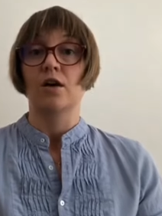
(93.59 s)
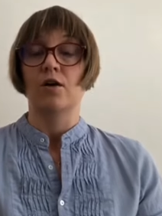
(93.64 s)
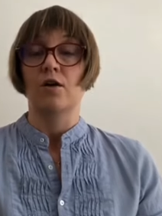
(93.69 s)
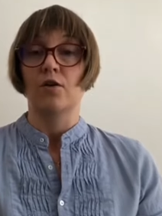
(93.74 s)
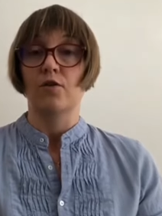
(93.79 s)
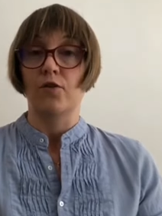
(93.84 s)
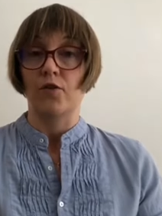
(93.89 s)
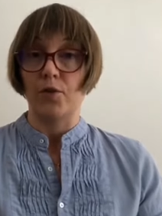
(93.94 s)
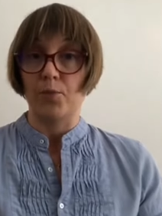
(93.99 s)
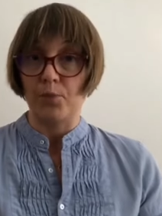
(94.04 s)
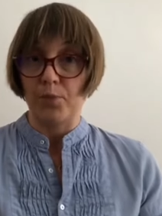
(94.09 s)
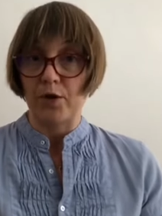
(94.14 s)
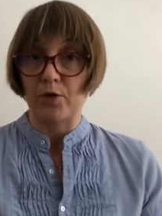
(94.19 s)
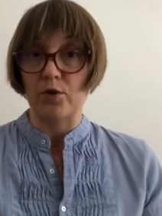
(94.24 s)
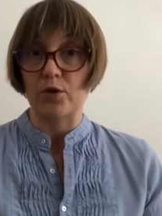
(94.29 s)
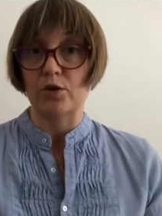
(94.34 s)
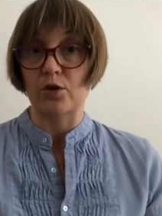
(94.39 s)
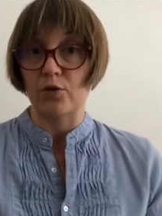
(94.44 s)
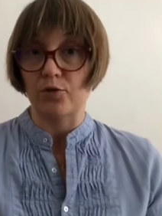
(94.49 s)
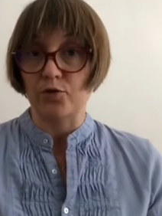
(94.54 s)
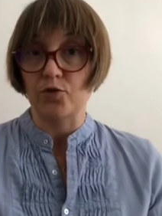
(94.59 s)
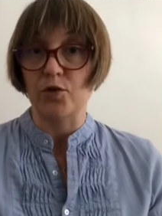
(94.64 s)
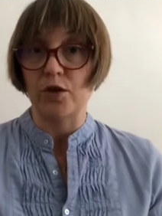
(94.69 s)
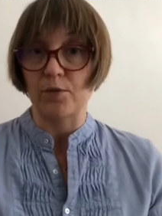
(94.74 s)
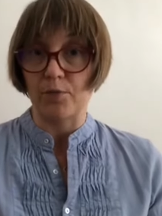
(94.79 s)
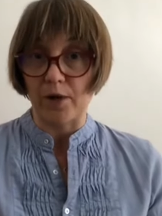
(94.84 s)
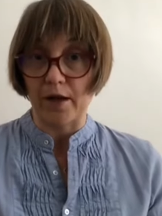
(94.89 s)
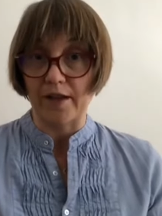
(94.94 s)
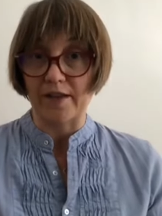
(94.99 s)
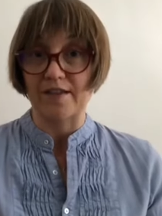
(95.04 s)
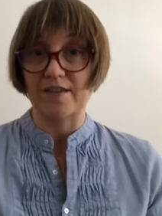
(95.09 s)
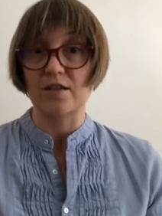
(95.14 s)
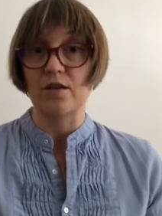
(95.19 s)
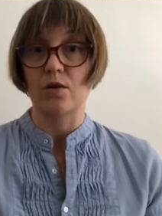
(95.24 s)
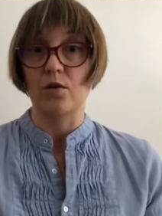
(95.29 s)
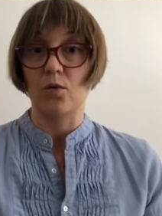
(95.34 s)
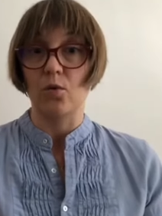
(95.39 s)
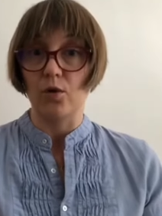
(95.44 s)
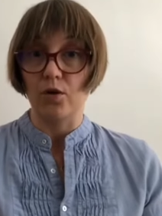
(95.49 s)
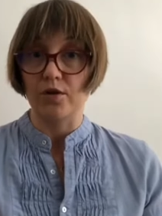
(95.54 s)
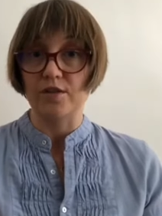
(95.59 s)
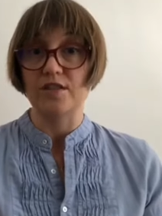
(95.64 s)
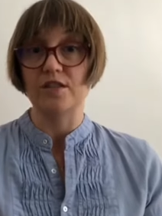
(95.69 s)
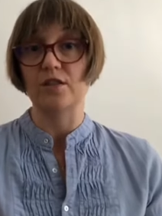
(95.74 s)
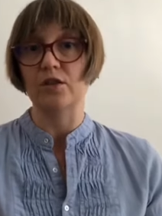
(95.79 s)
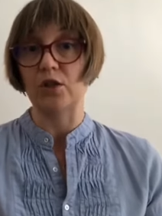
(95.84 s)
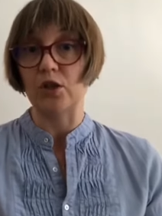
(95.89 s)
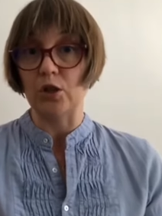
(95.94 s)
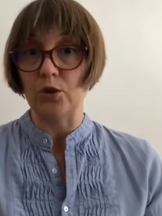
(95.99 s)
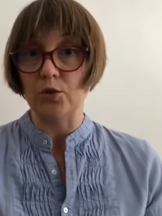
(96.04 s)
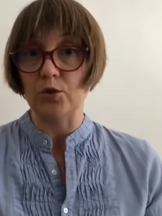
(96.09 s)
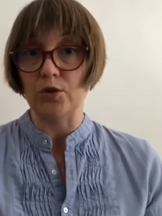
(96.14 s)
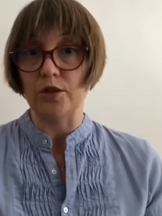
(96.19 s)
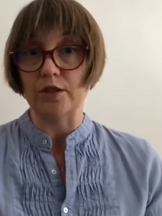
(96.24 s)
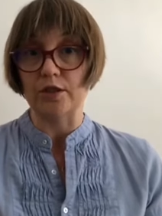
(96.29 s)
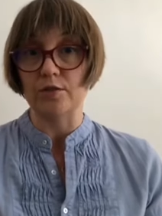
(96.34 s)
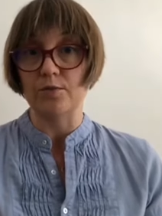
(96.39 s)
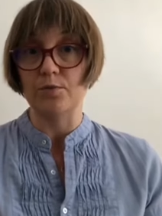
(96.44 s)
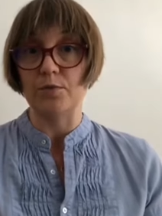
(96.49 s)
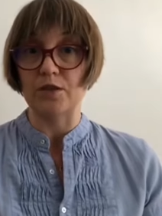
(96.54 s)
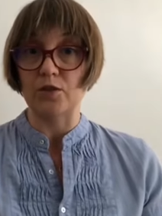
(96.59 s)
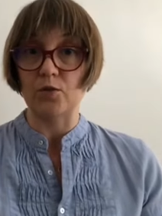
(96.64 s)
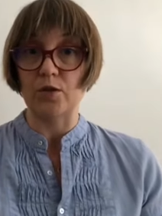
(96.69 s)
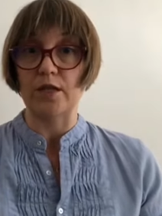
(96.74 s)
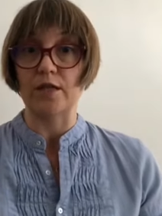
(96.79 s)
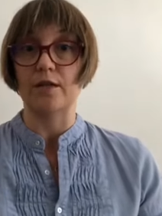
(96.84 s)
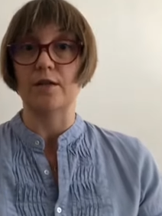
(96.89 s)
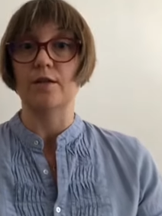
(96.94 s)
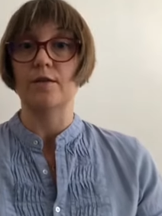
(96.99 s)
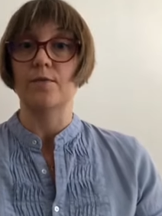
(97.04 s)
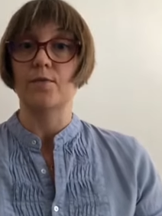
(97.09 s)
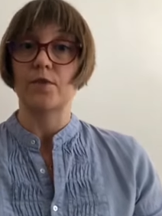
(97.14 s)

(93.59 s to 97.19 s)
for the period of 3 months was concluded between